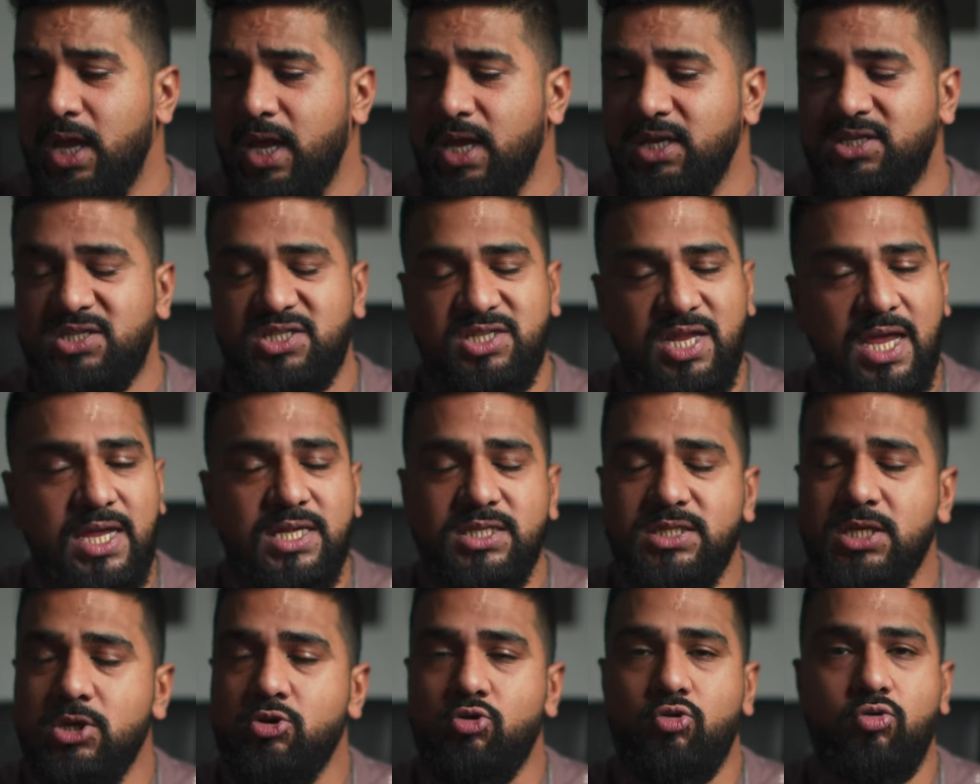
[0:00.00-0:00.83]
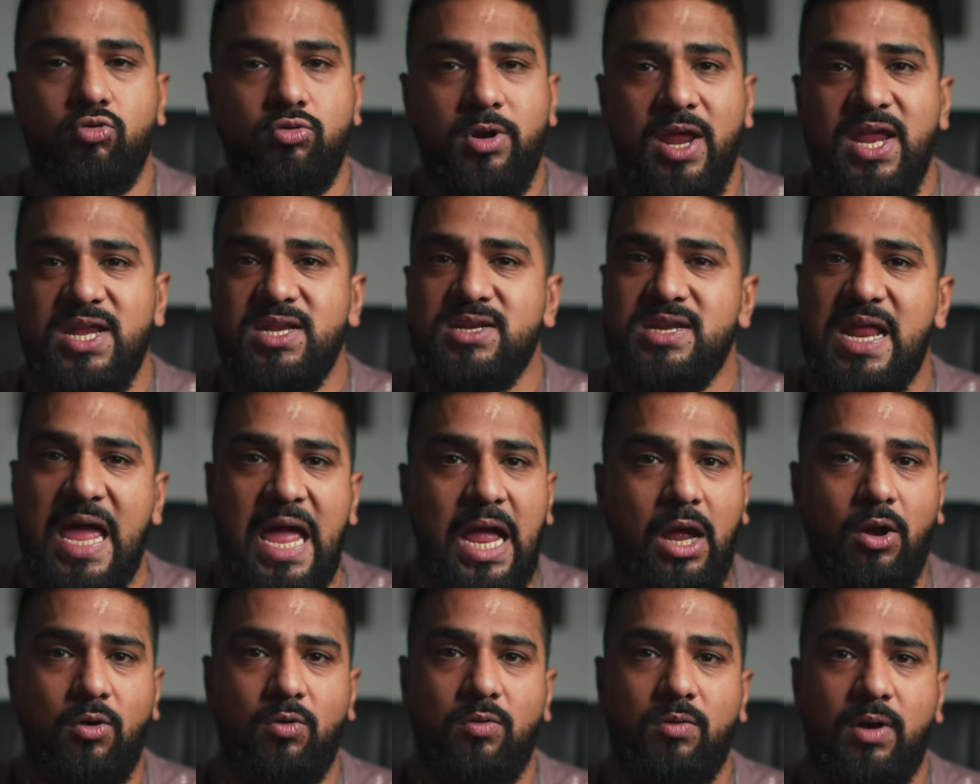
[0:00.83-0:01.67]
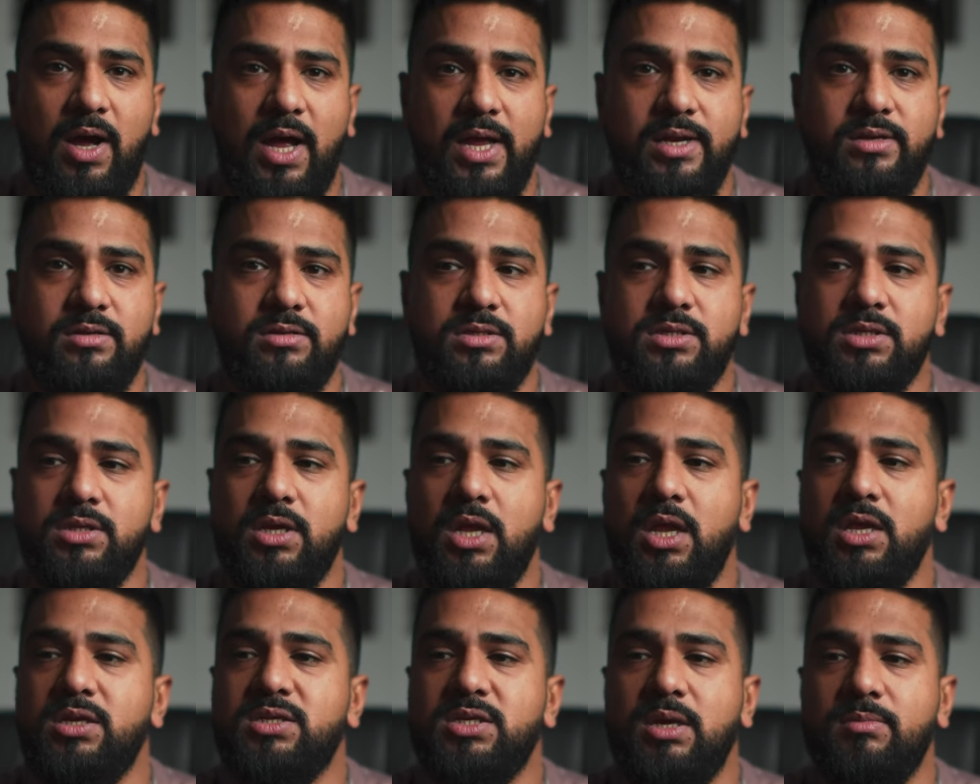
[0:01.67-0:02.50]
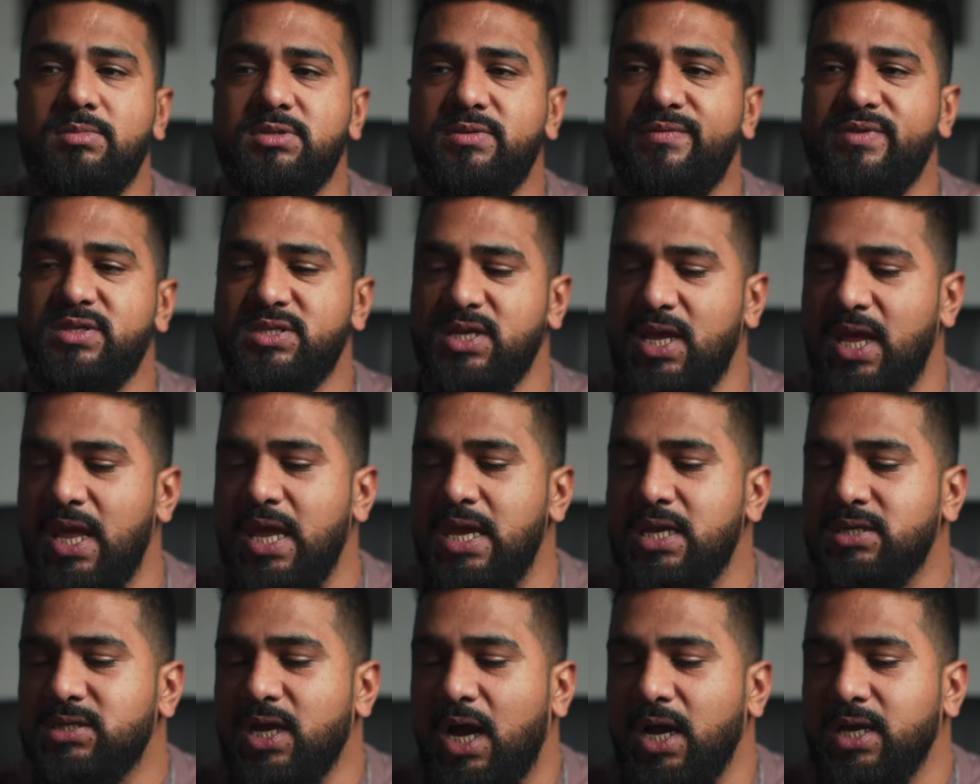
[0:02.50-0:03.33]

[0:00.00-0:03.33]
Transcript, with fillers: it's tasting great now and in terms of its age,